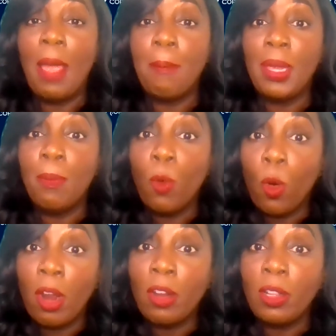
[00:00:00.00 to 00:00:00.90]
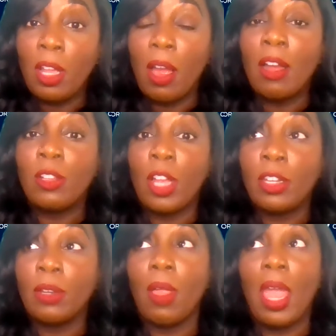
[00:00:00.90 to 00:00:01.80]
and be more on
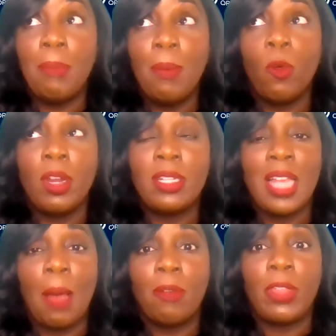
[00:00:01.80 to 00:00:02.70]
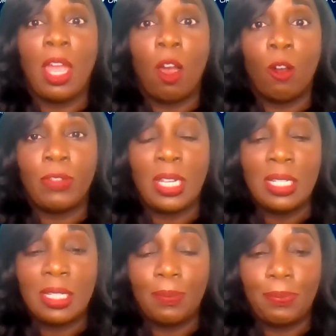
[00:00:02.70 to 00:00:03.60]
top of their health
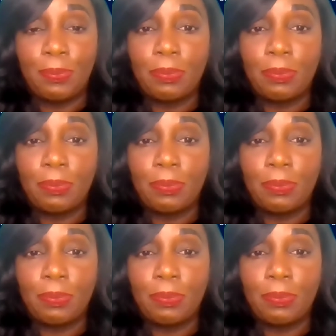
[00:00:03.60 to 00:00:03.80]
needs.